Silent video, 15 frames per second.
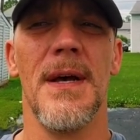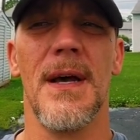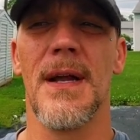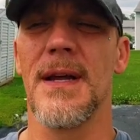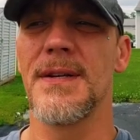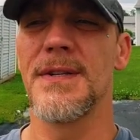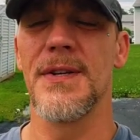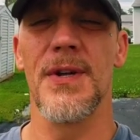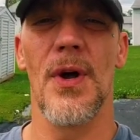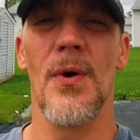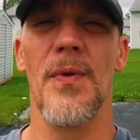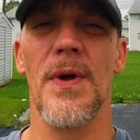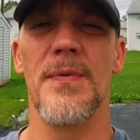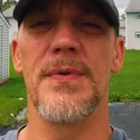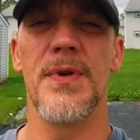And I said,
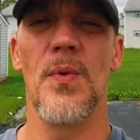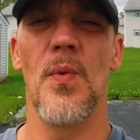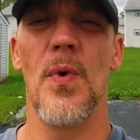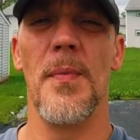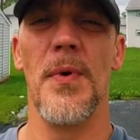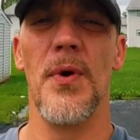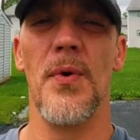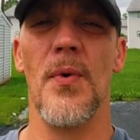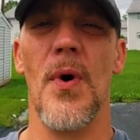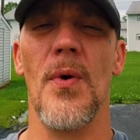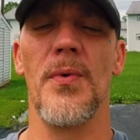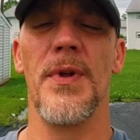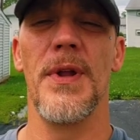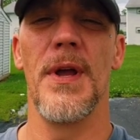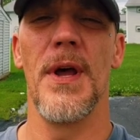"No, there was a woman who
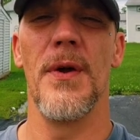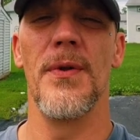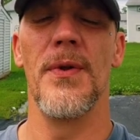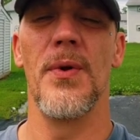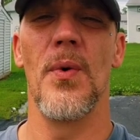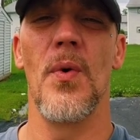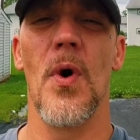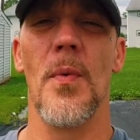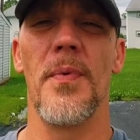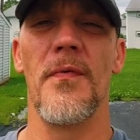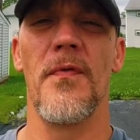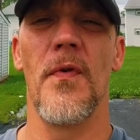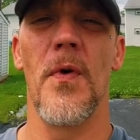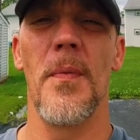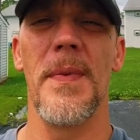held the door open
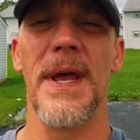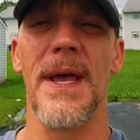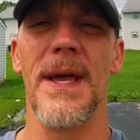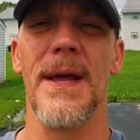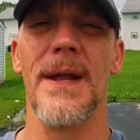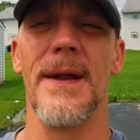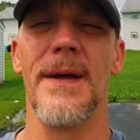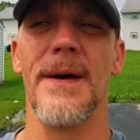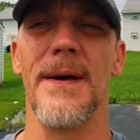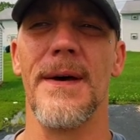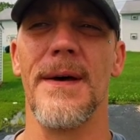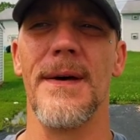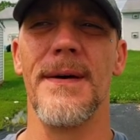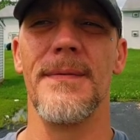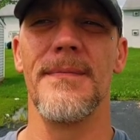for me, and
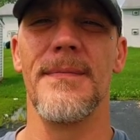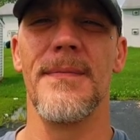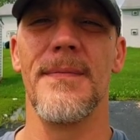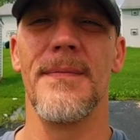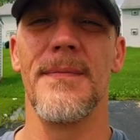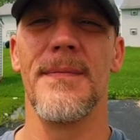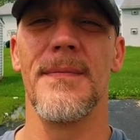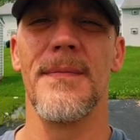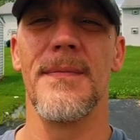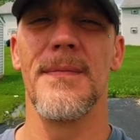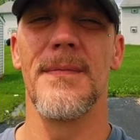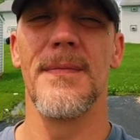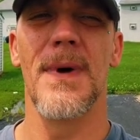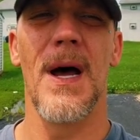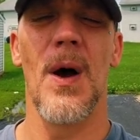
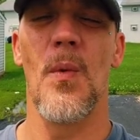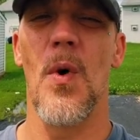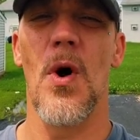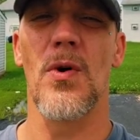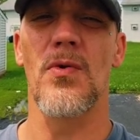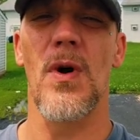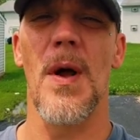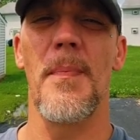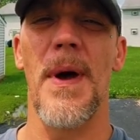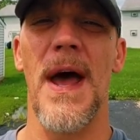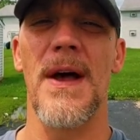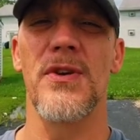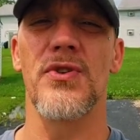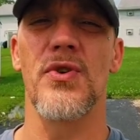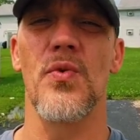I walked right
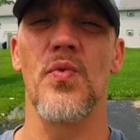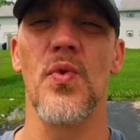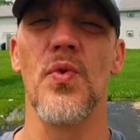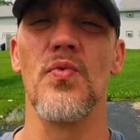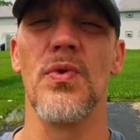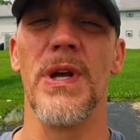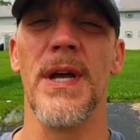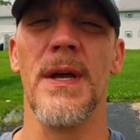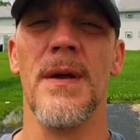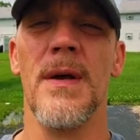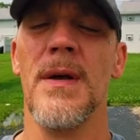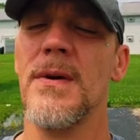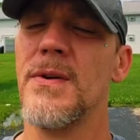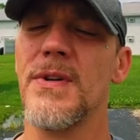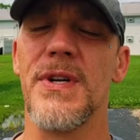past her rudely."
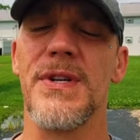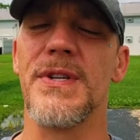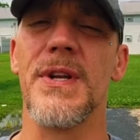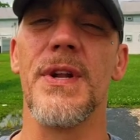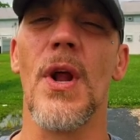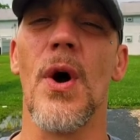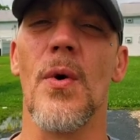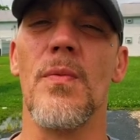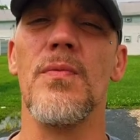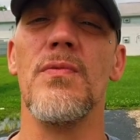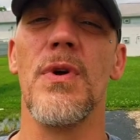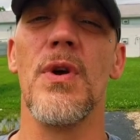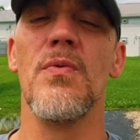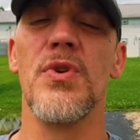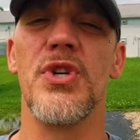She said, "No,
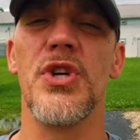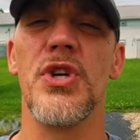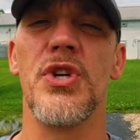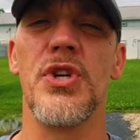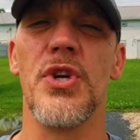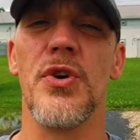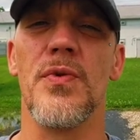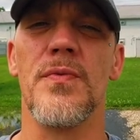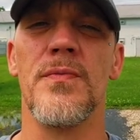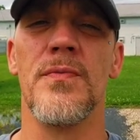it was just you."